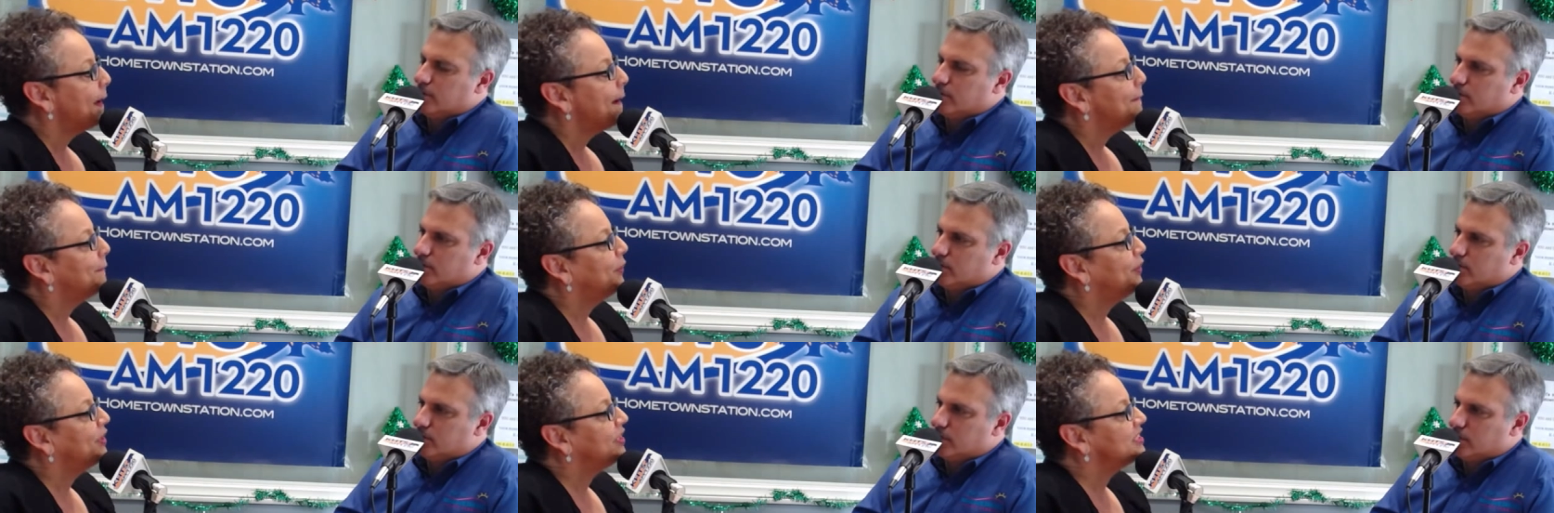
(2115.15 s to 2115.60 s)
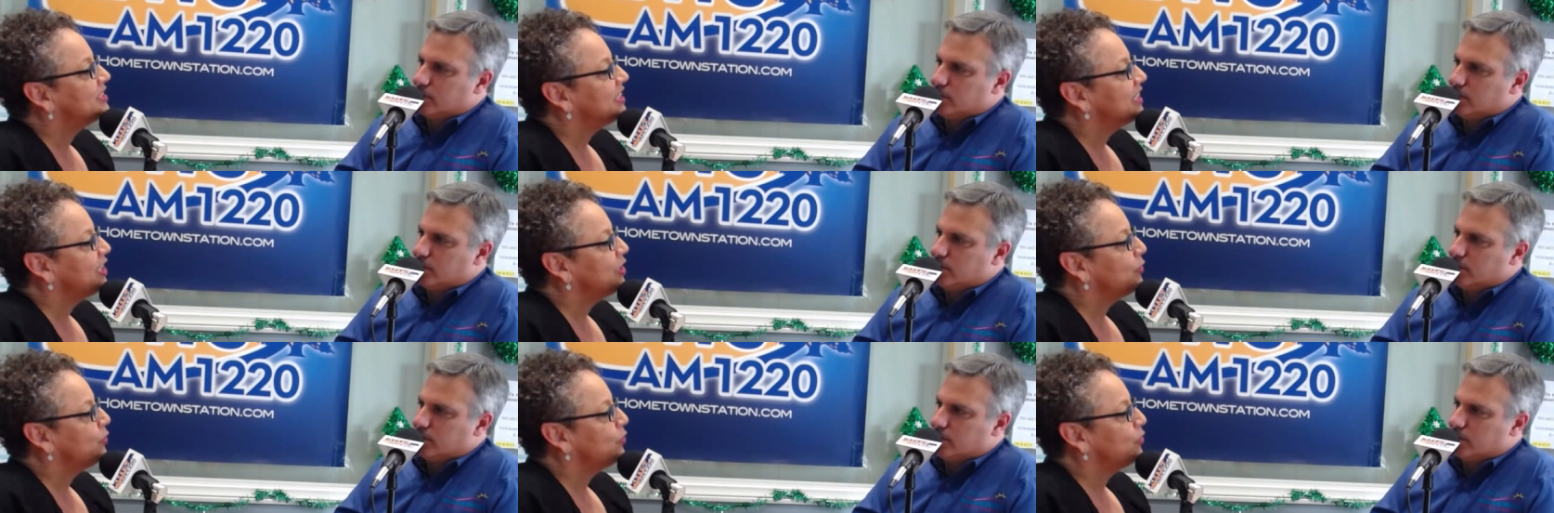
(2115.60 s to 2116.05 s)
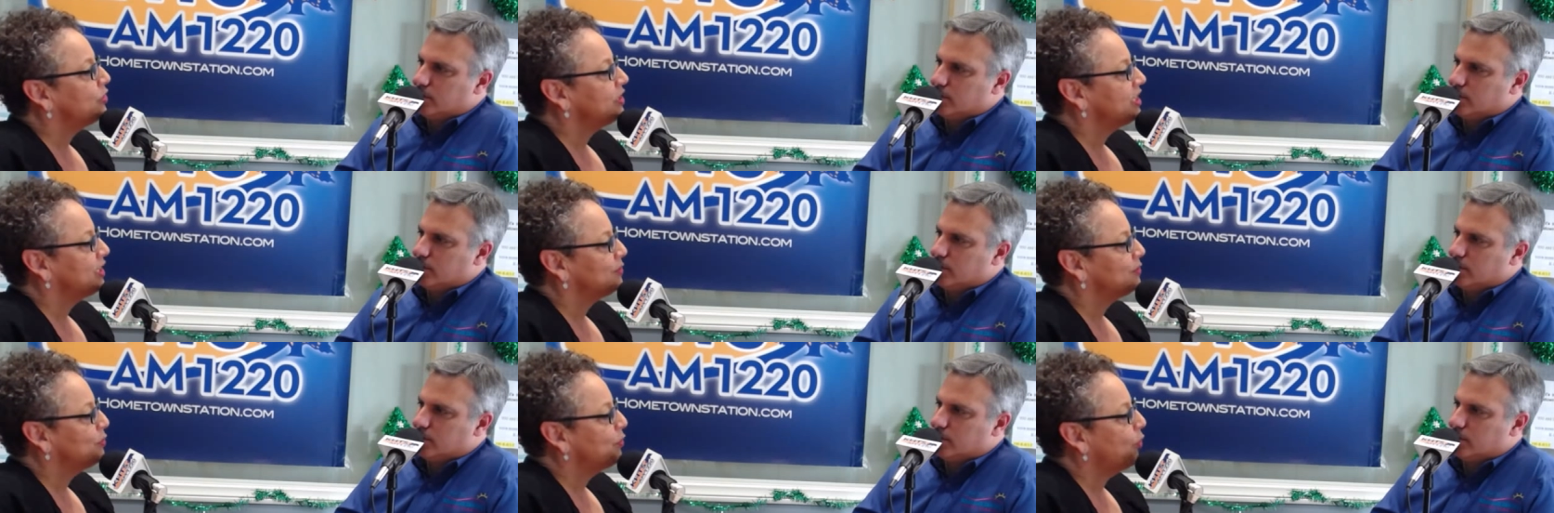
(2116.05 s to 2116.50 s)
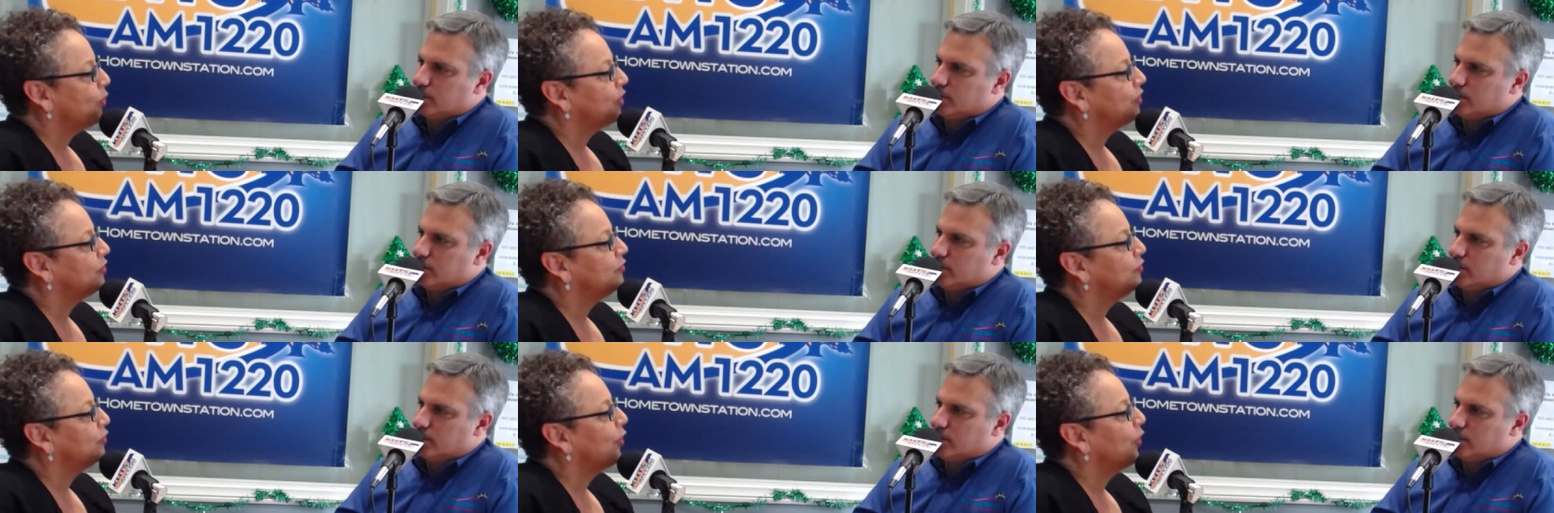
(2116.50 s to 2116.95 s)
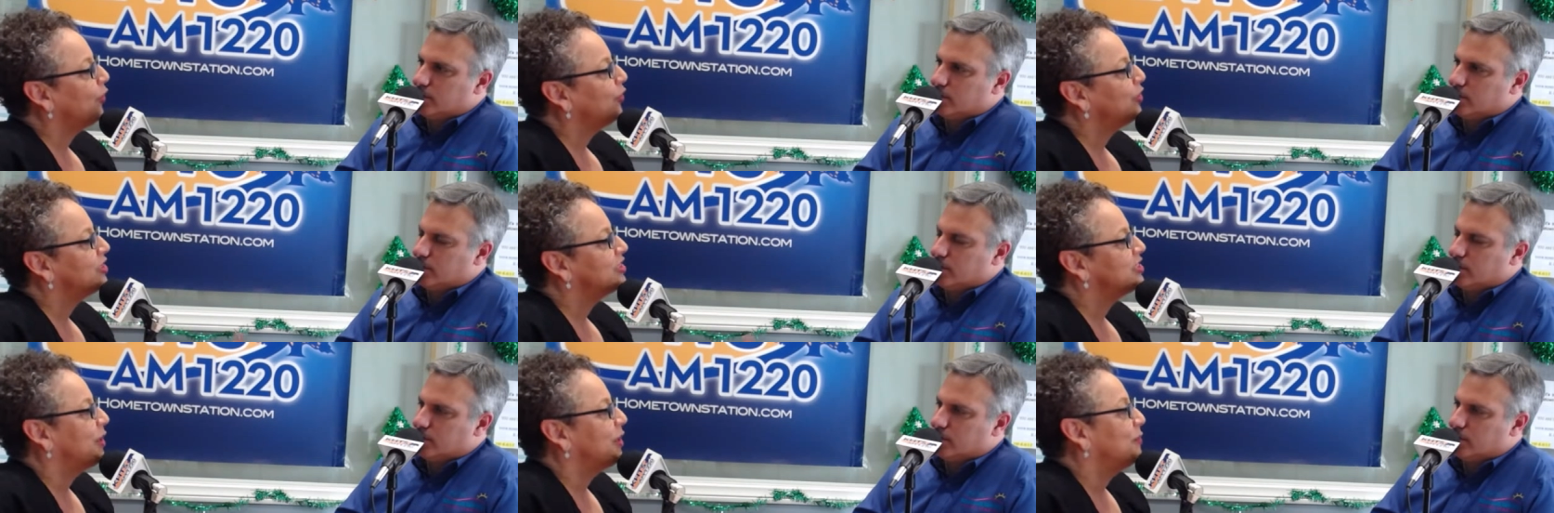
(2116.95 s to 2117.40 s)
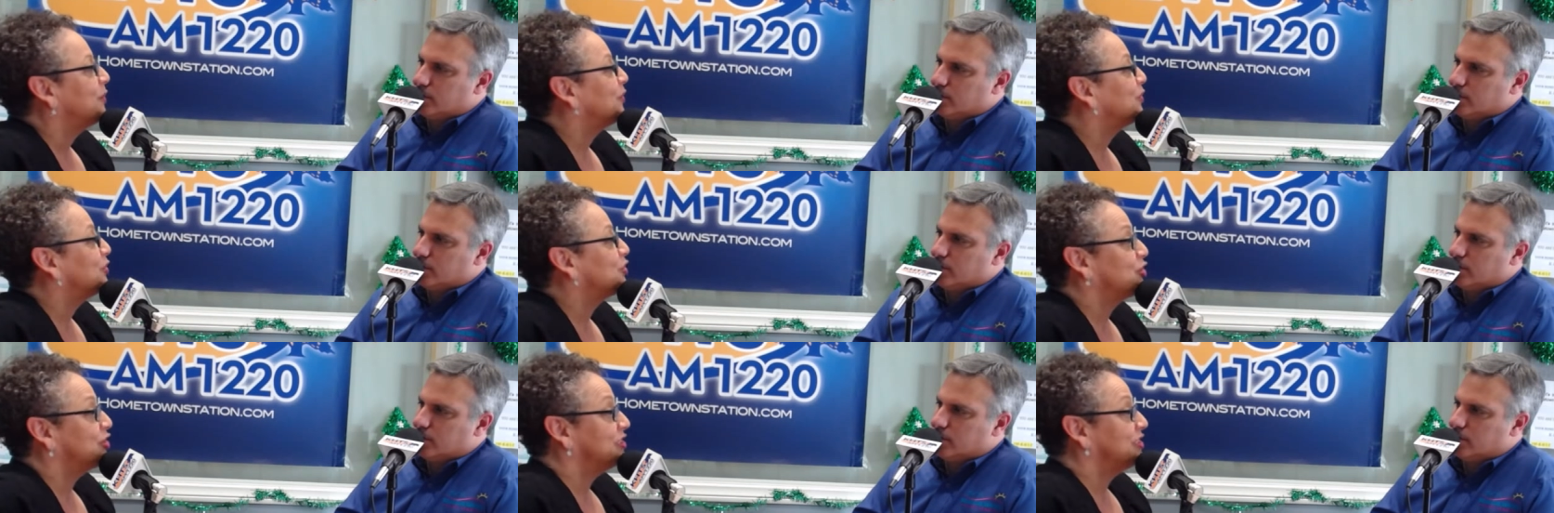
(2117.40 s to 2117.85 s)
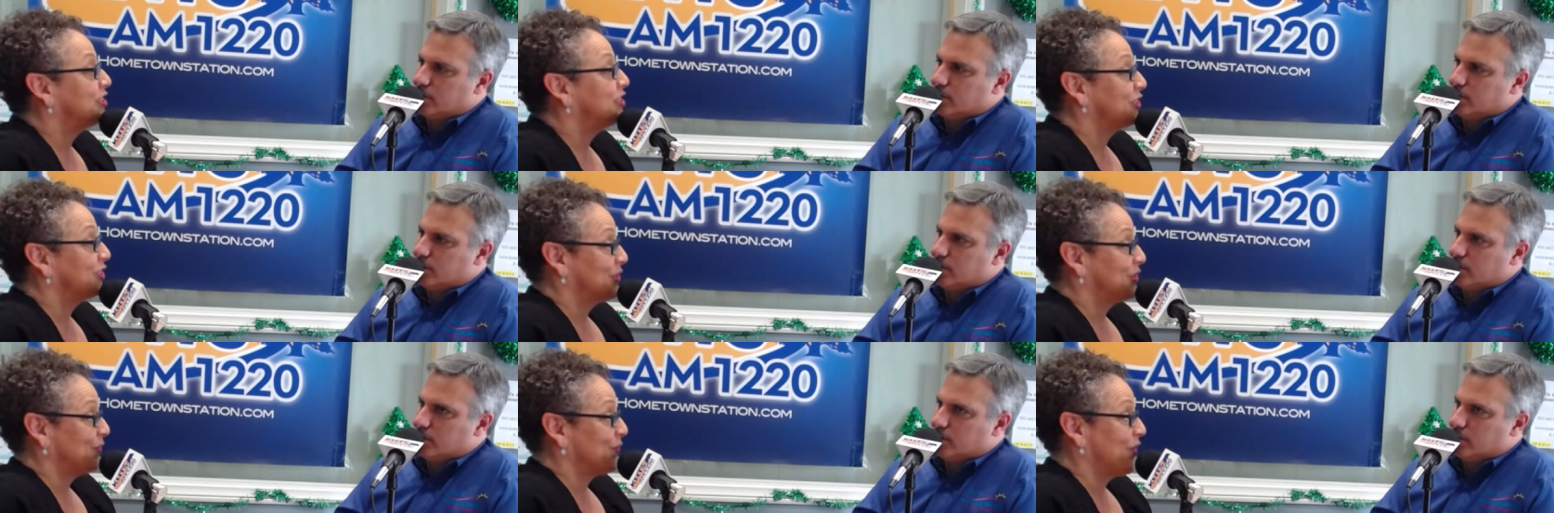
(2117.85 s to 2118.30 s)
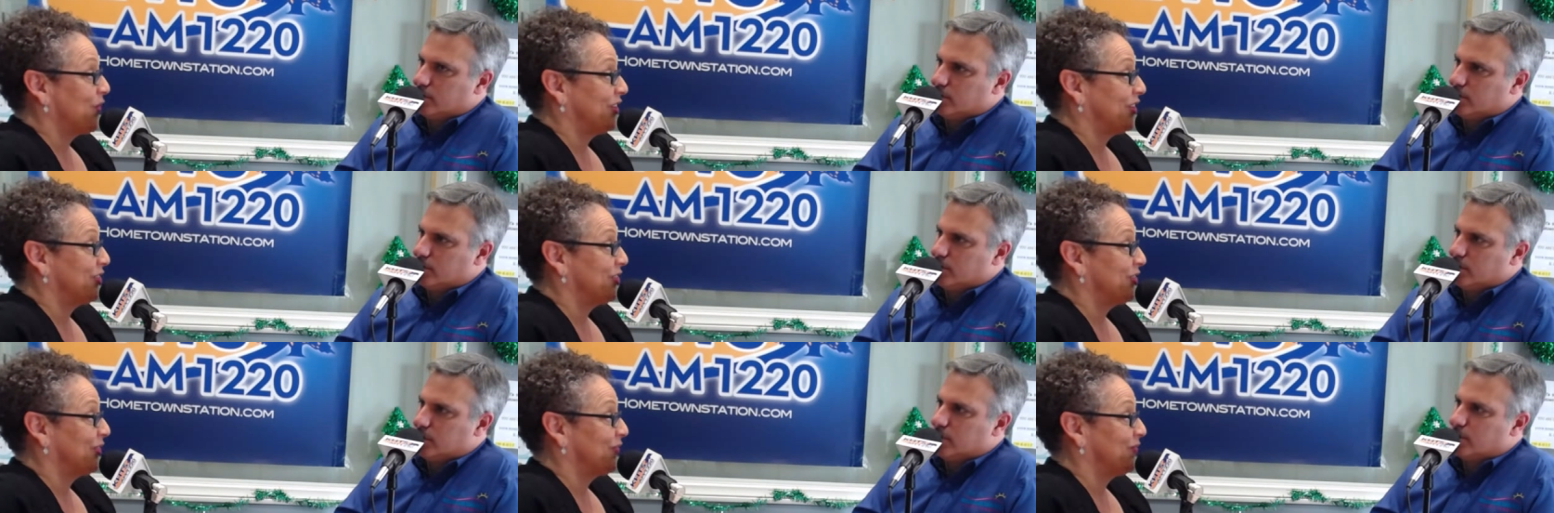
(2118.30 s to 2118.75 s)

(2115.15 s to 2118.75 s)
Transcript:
Speaker 1: but it's equally important for her to tell me what she doesn't want to do.